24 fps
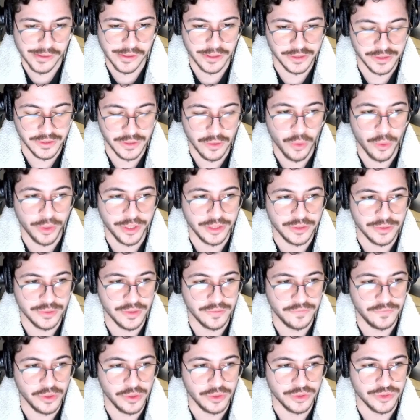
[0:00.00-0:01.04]
it's going into
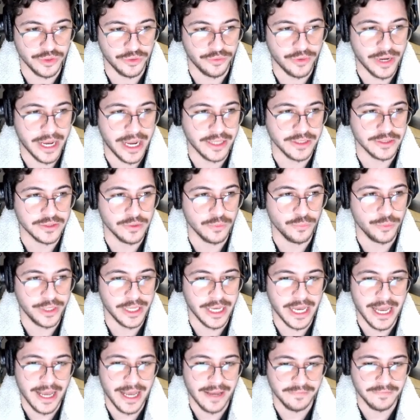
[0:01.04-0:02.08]
the future, right? So we
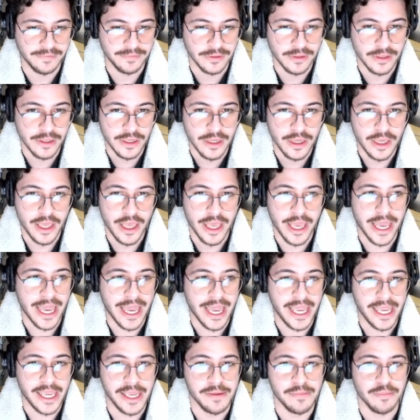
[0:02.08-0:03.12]
have
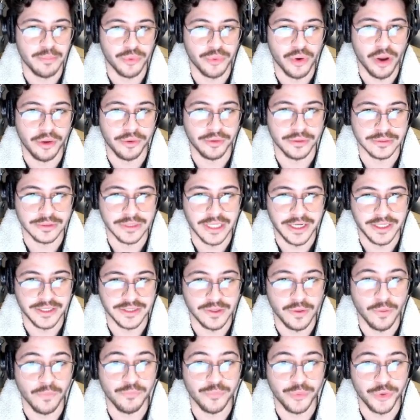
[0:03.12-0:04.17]
a product that
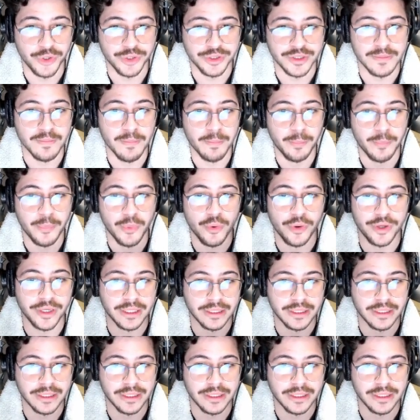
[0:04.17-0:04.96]
is converting point